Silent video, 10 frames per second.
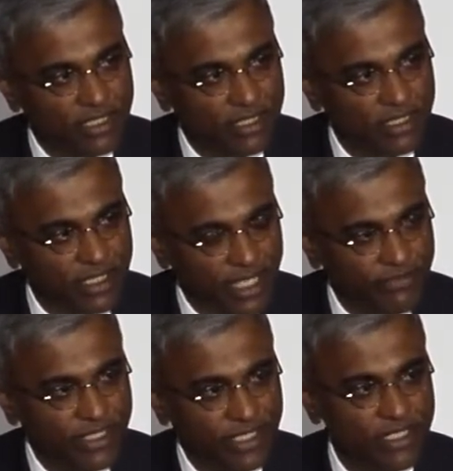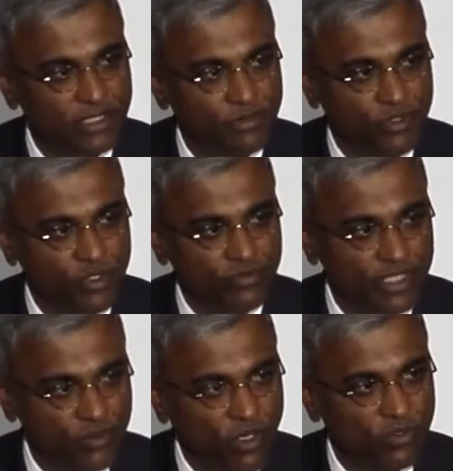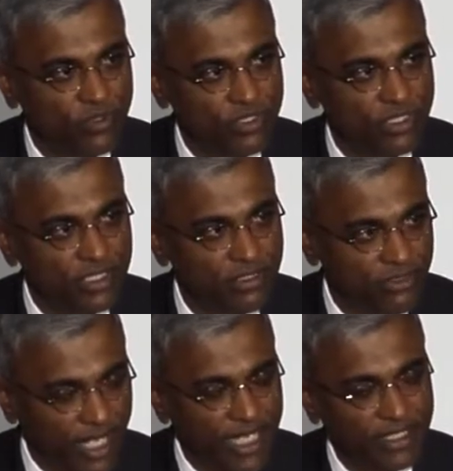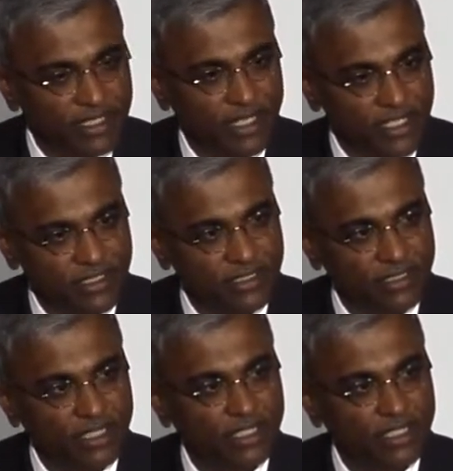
the FDA has approved is what was tried and tested